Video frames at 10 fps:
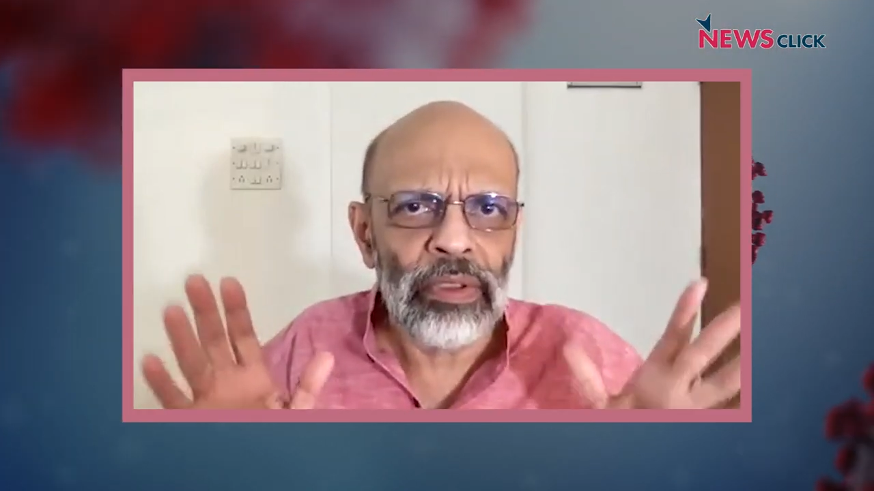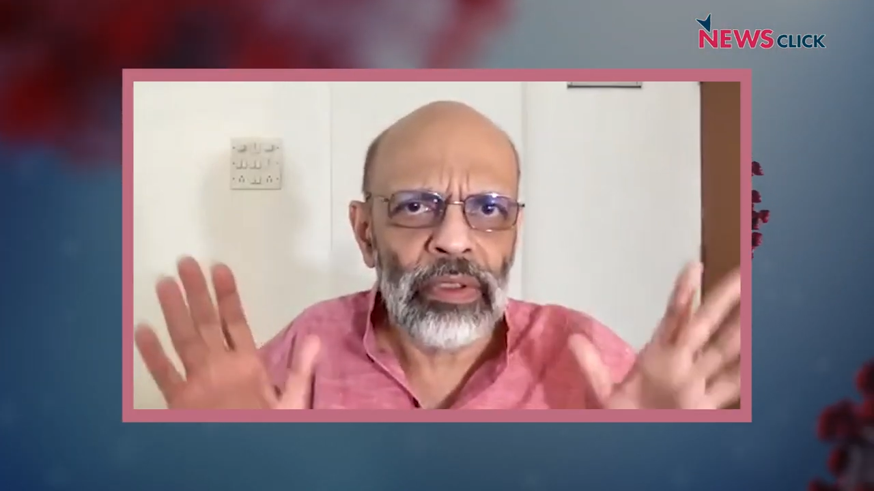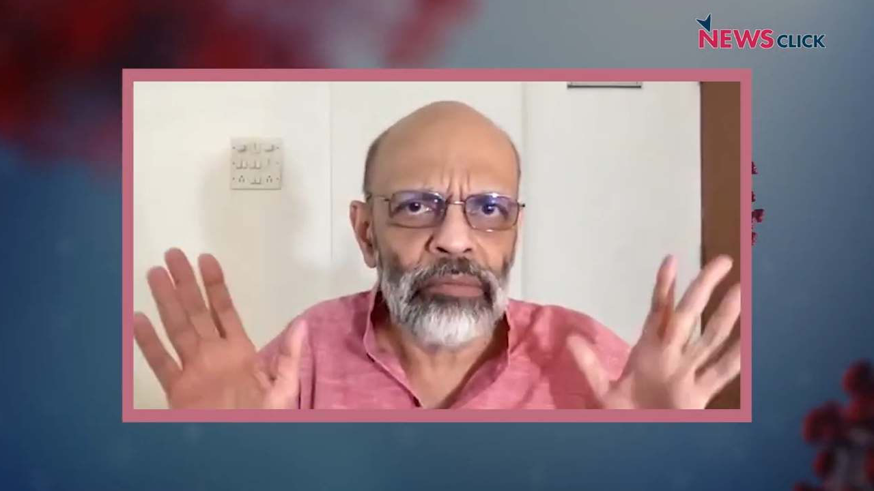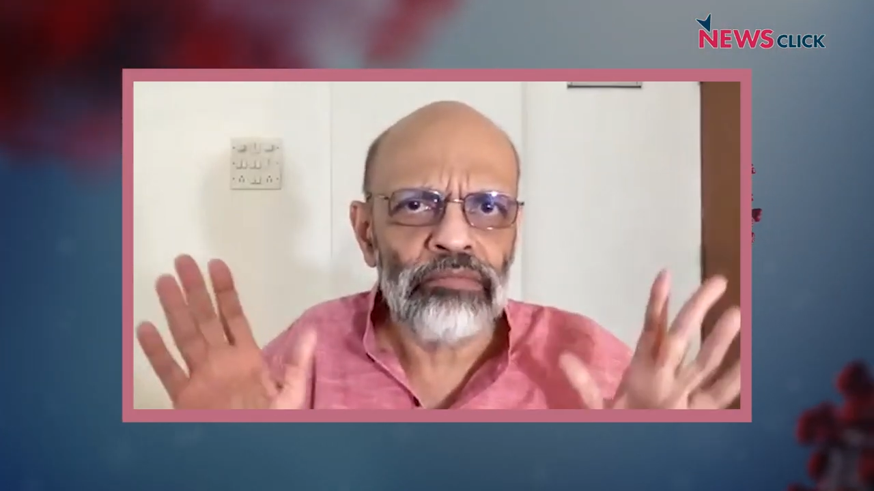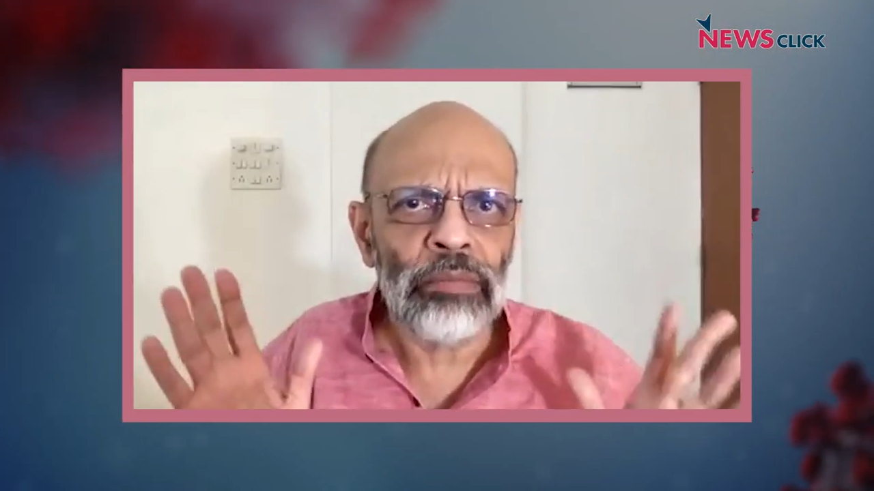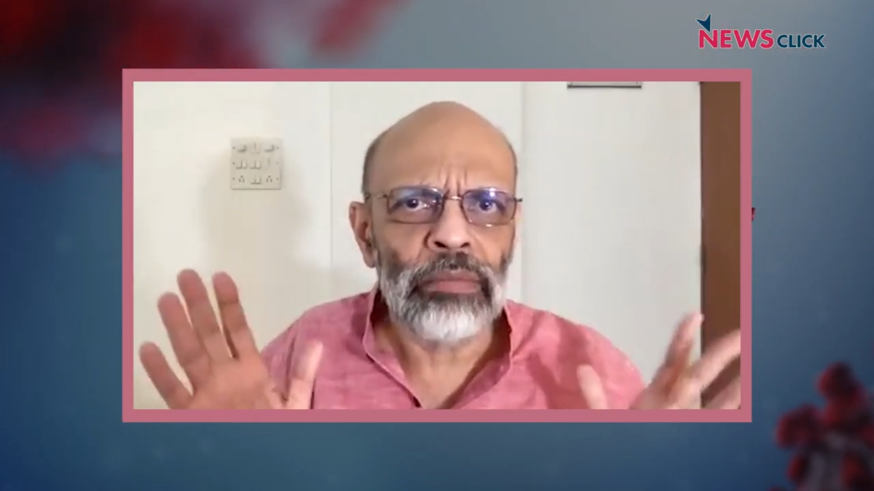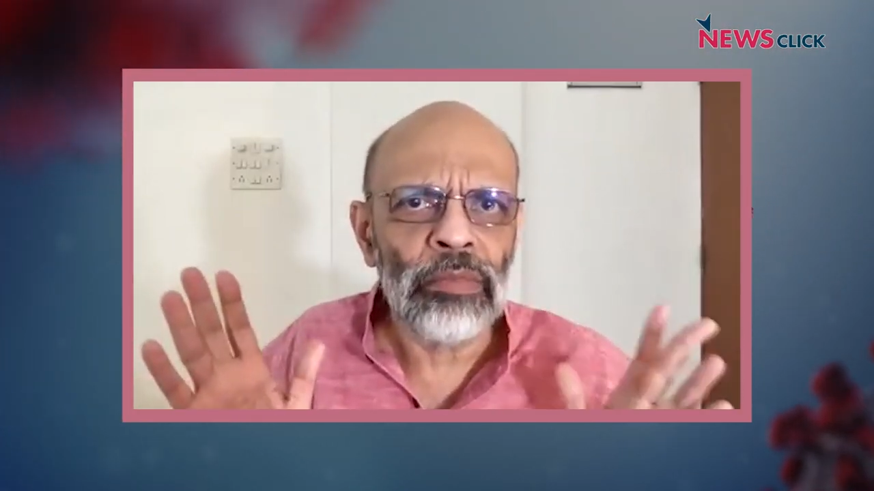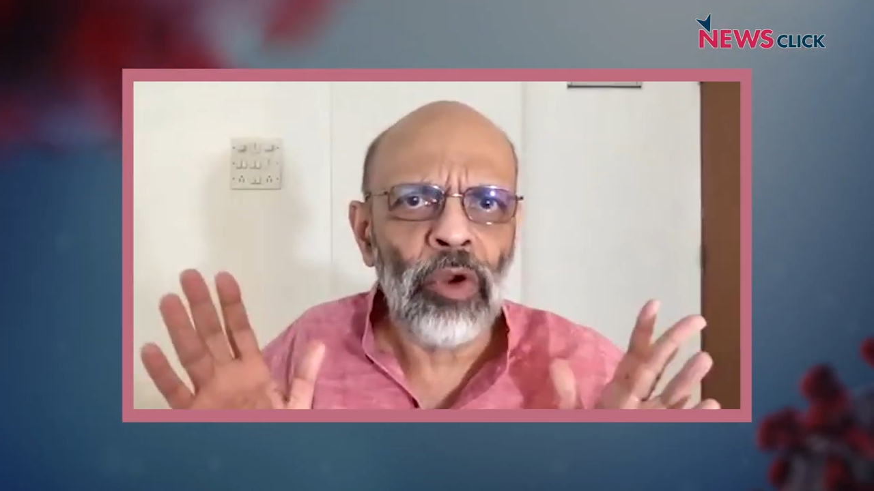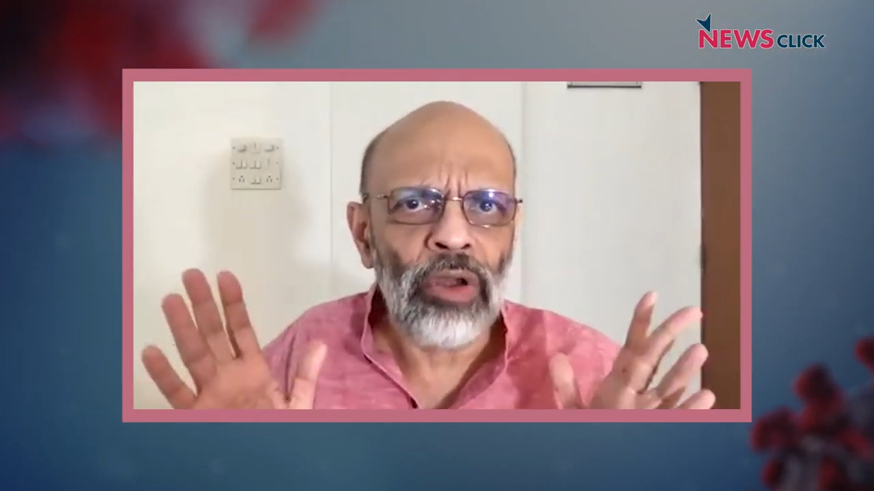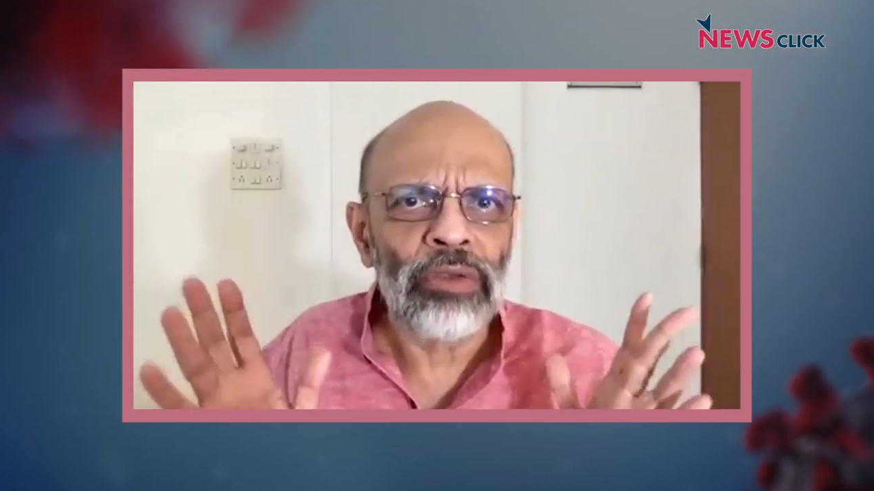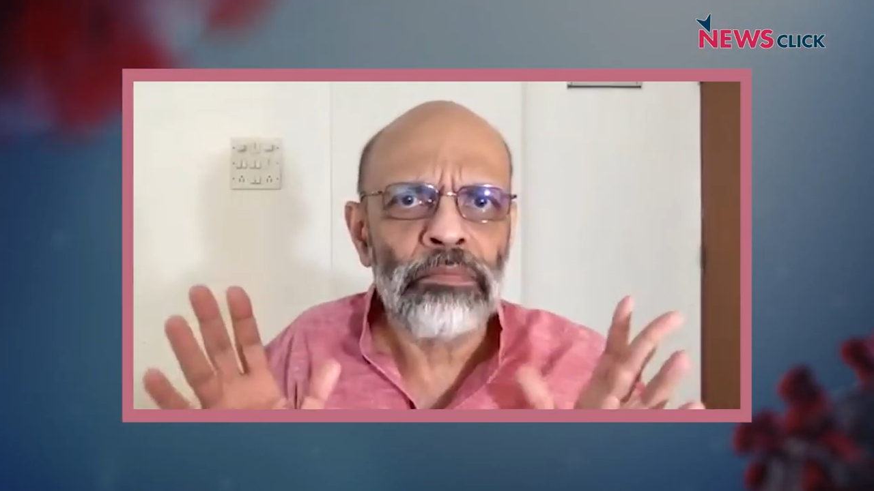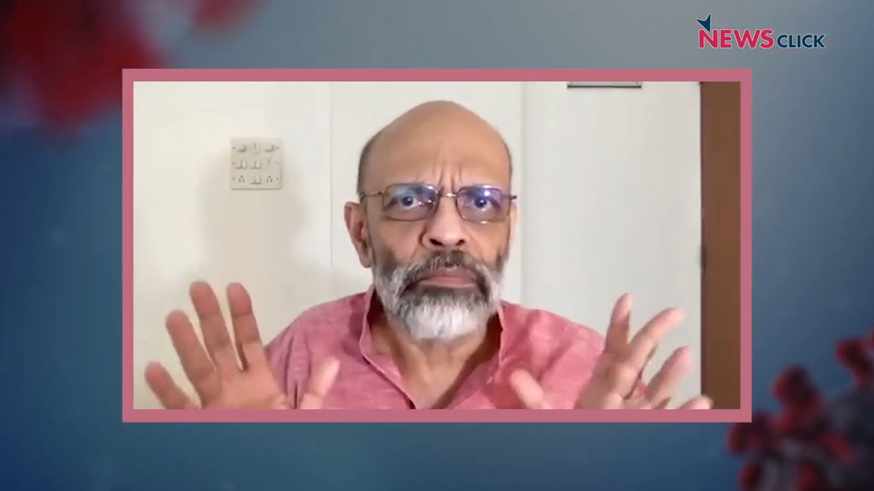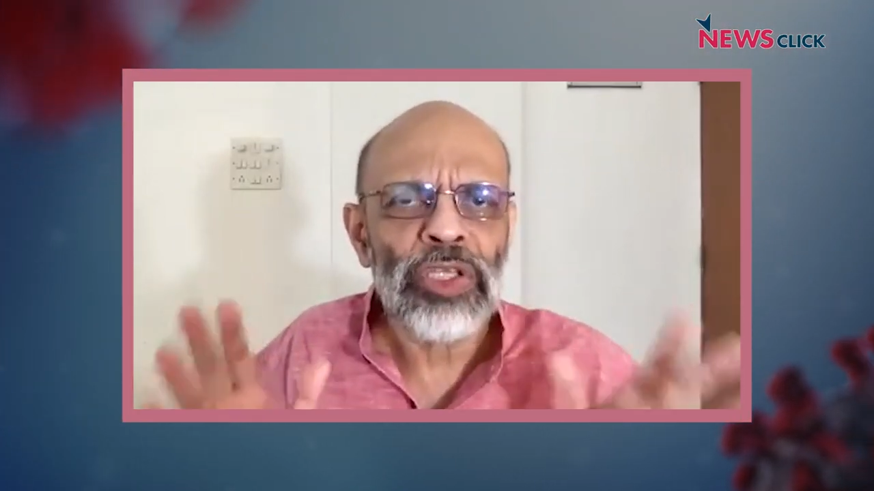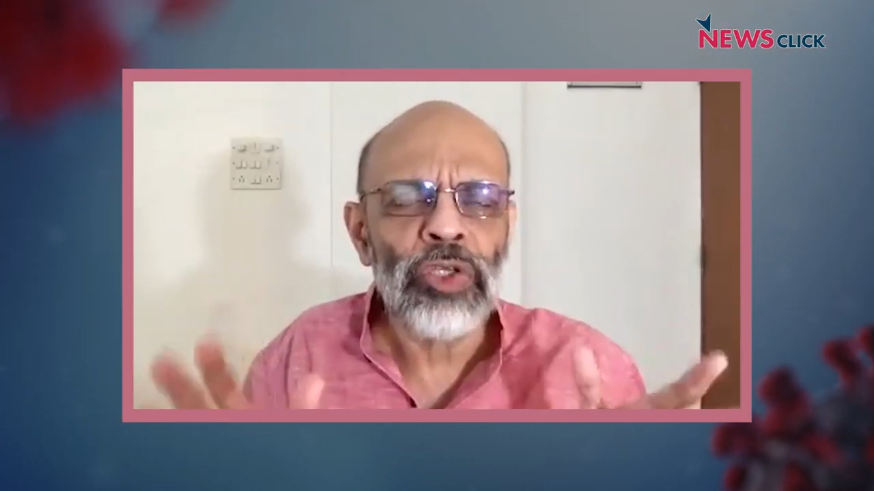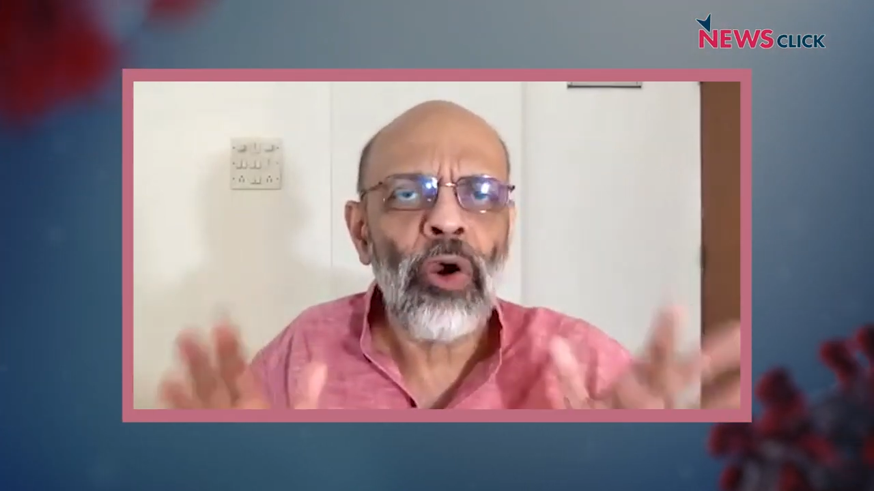um, gone
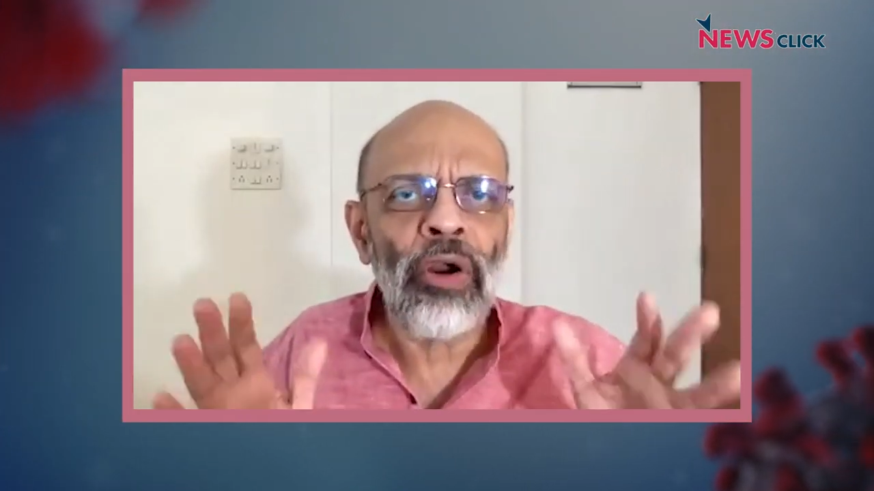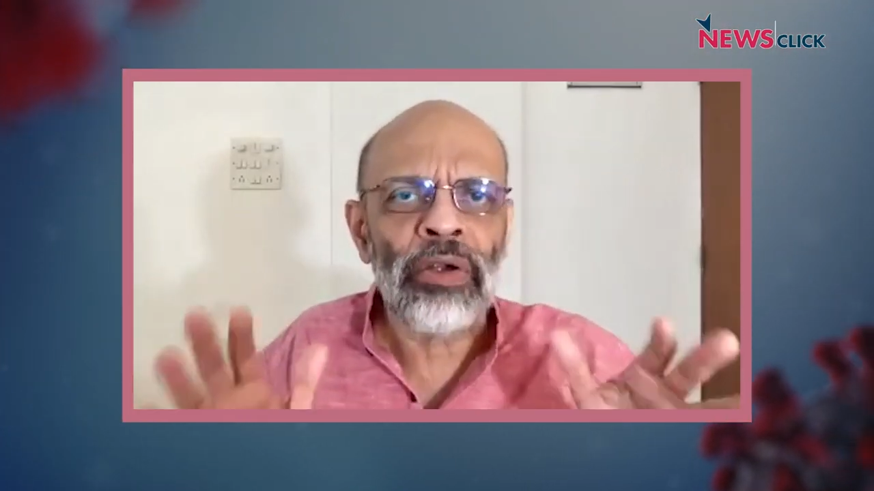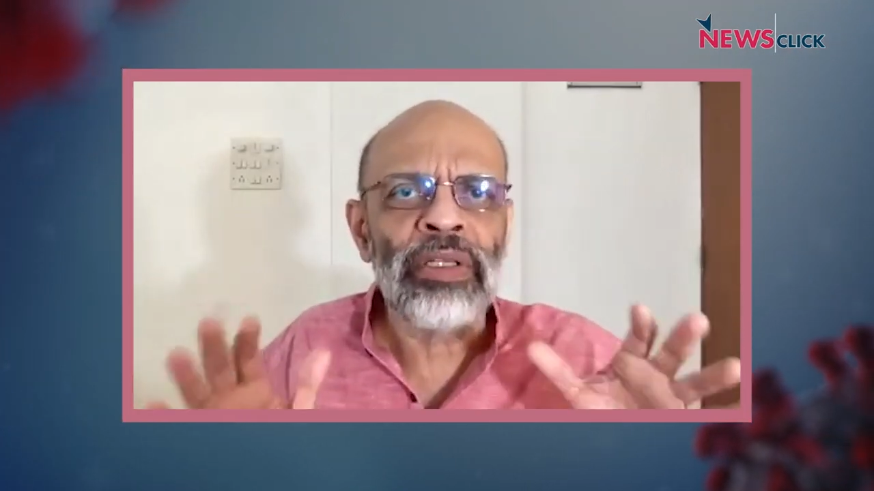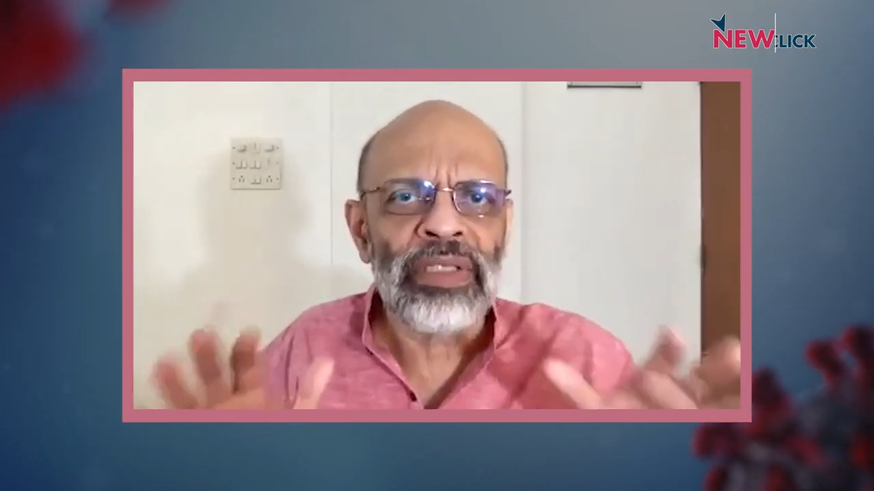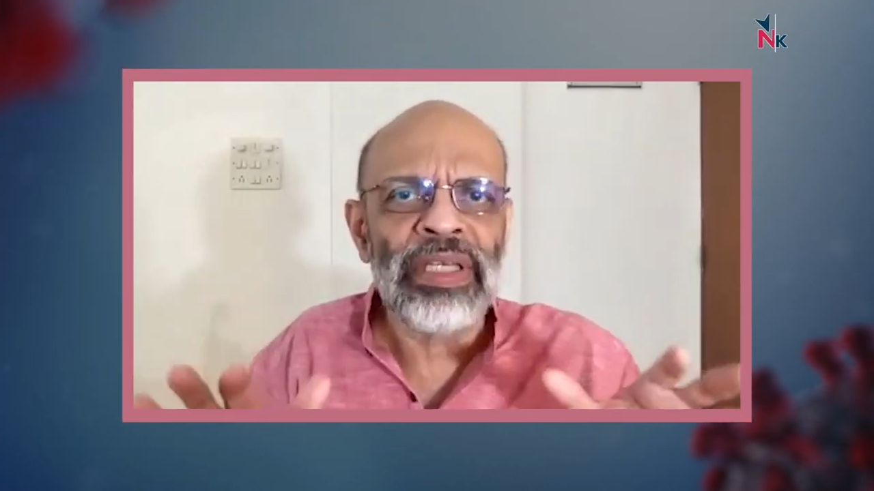beyond